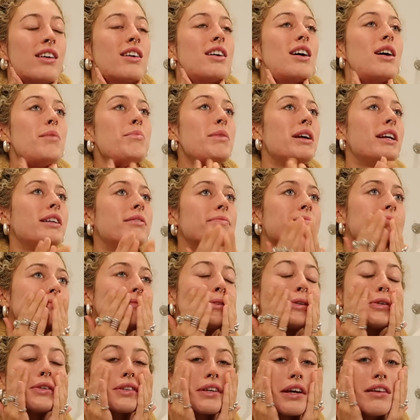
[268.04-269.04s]
I mean,
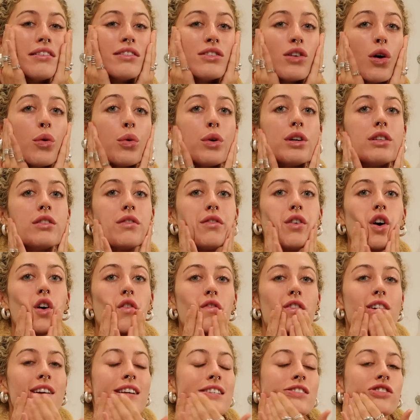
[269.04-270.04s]
your skin is always
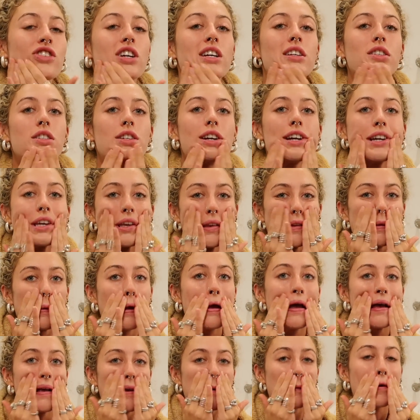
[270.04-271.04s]
evolving and changing, isn't
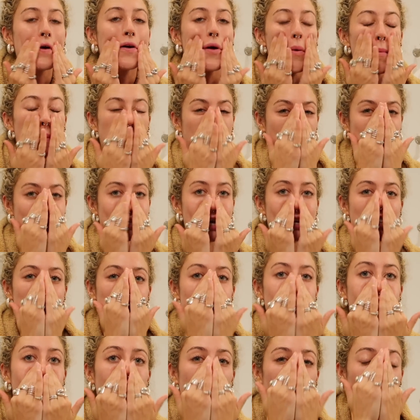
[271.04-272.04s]
it? So it makes
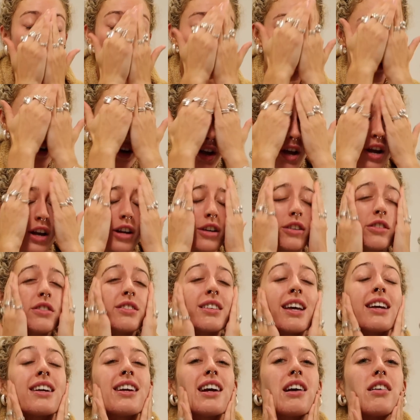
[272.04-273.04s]
sense for your
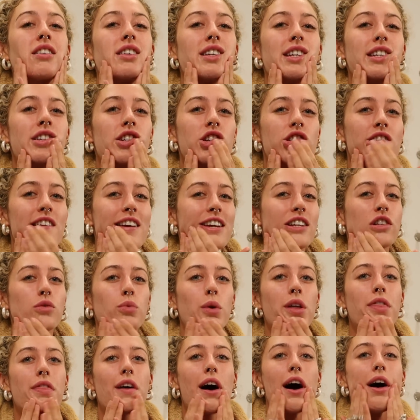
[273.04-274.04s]
skincare routine to change
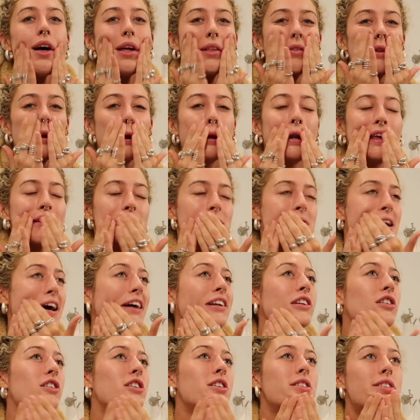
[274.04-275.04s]
with that and to leave
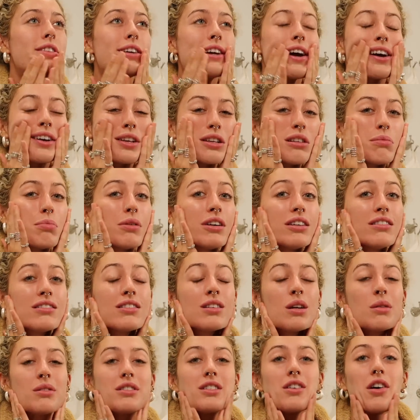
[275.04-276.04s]
that down to the experts.
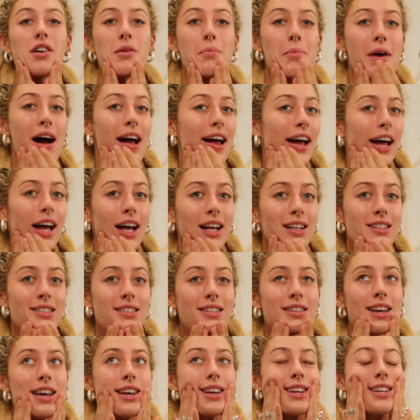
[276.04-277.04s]
So it's out of my
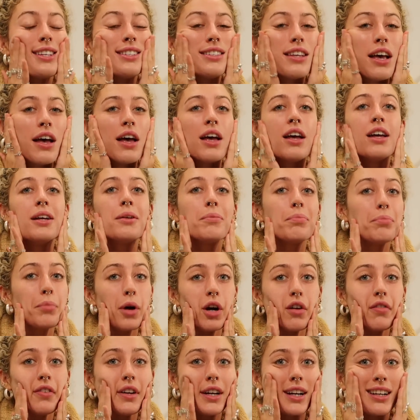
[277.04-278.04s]
hands is
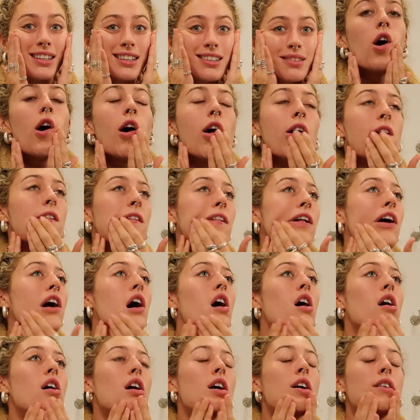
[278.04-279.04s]
perfect. All
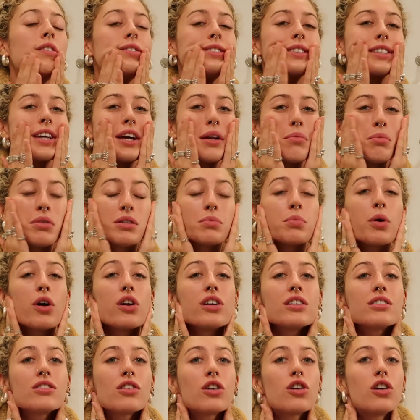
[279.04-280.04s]
of Skin and Me's
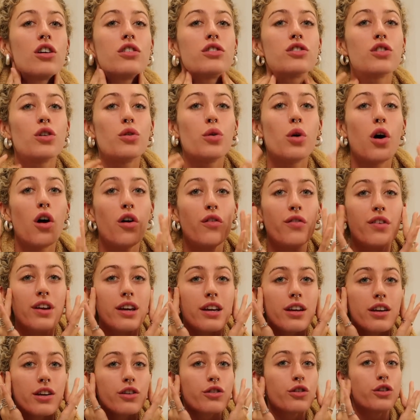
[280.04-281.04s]
products are also all
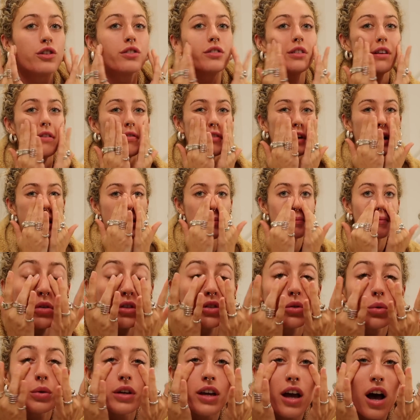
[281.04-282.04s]
vegan and cruelty free,
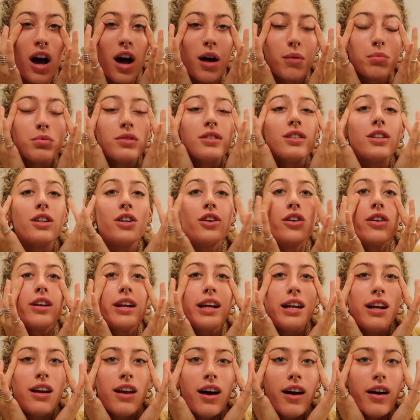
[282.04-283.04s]
which we
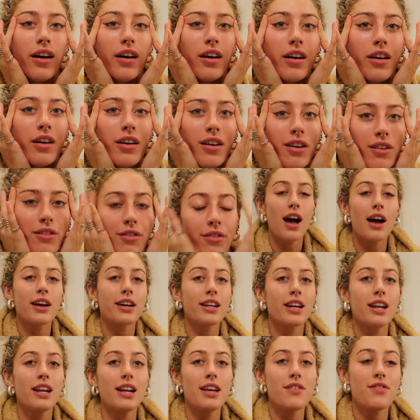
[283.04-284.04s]
absolutely love. I'm
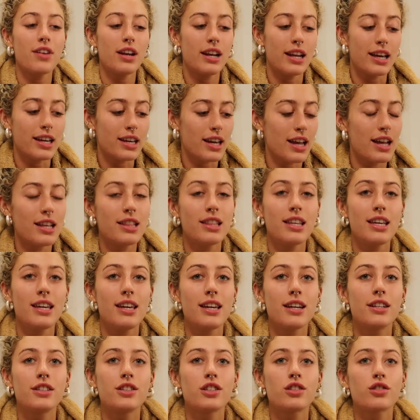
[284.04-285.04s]
gonna leave a link in
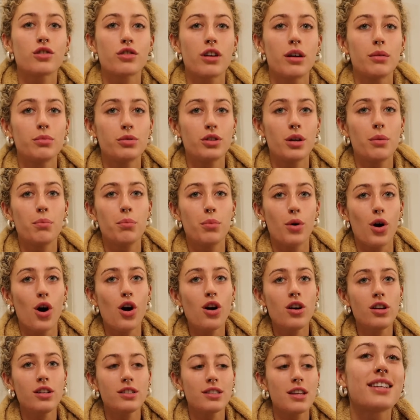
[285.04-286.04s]
the description
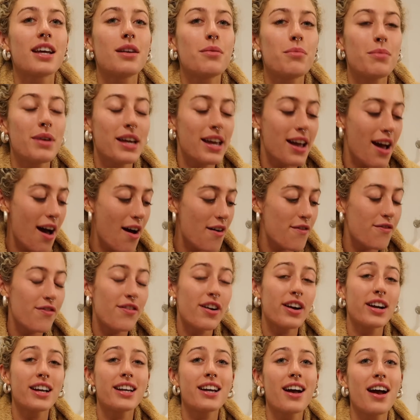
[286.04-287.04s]
box. Skin and Me have
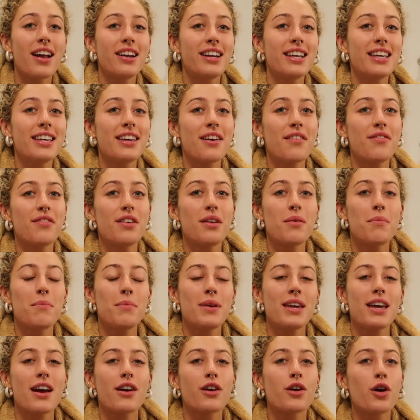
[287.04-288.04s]
very kindly given
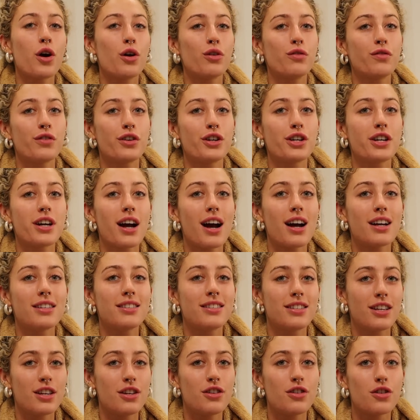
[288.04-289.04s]
me a code for you
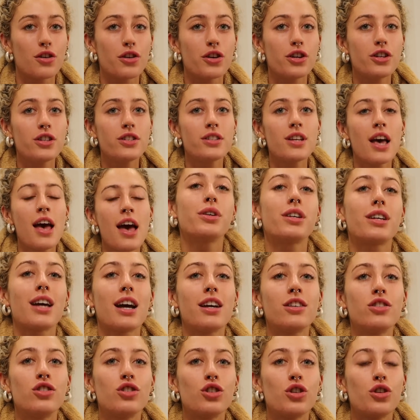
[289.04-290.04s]
guys to use. We'll
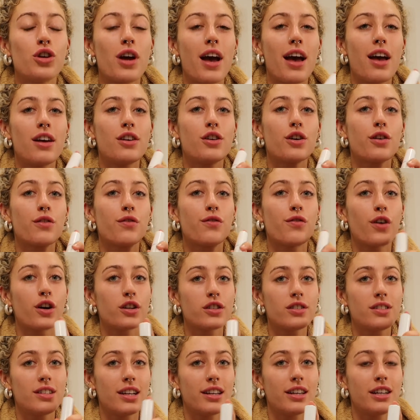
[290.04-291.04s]
get you your
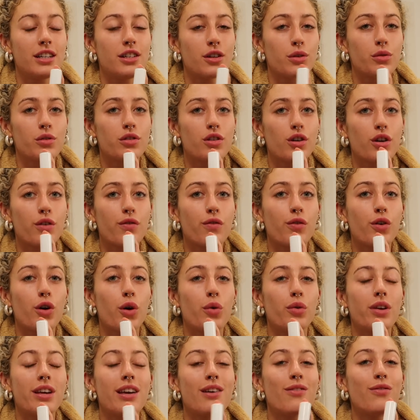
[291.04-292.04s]
first daily doser for
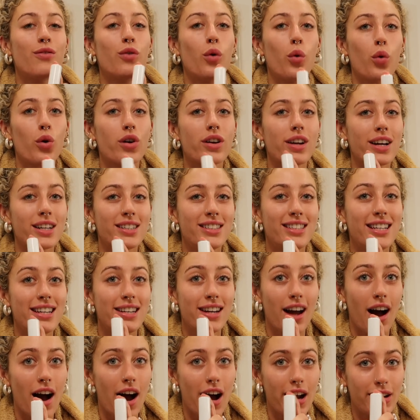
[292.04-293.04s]
only
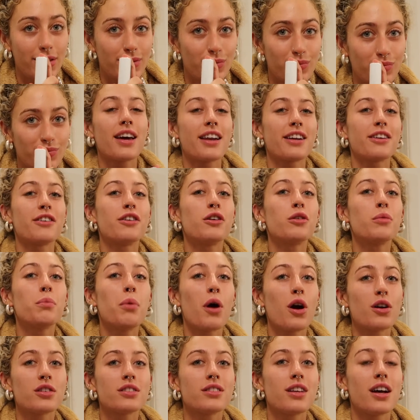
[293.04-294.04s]
$4.99. Getting your own
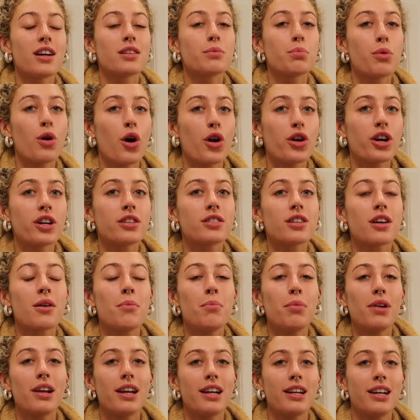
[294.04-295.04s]
personalized product
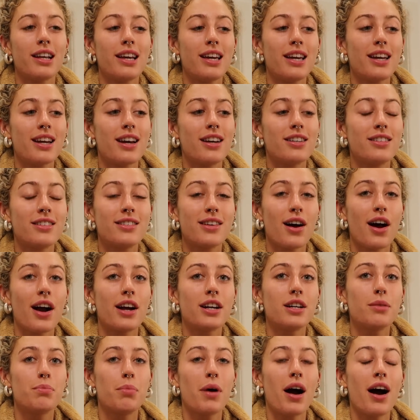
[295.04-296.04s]
completely
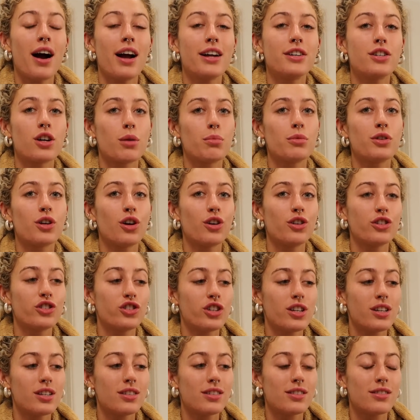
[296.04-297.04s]
designed by
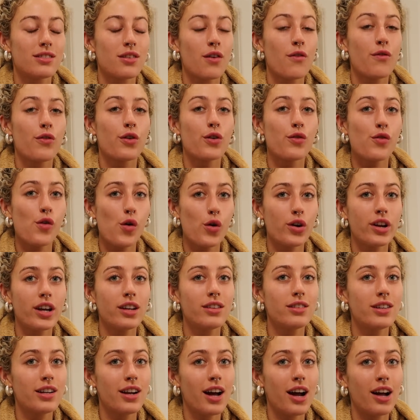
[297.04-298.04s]
dermatologists for
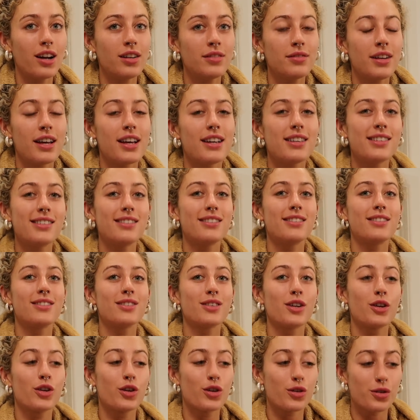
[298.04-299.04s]
$4.99
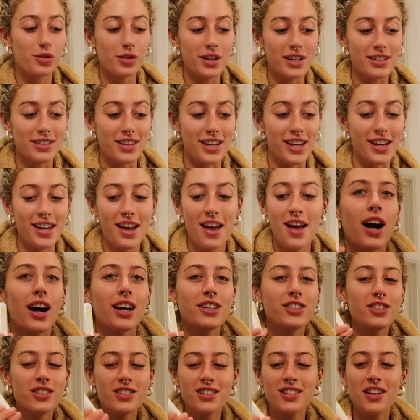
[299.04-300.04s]
is crazy.
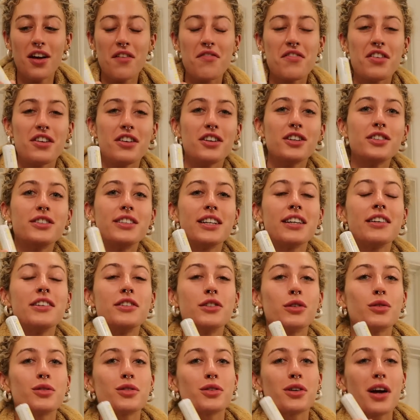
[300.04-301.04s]
I just love that your daily
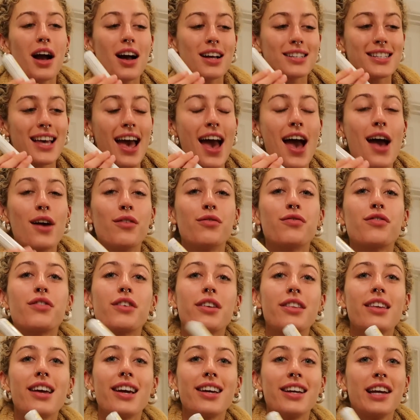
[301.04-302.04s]
doser has
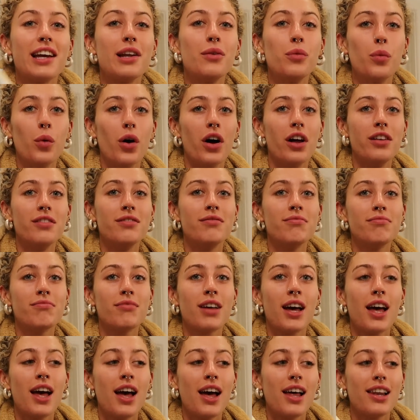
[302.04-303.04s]
everything in one.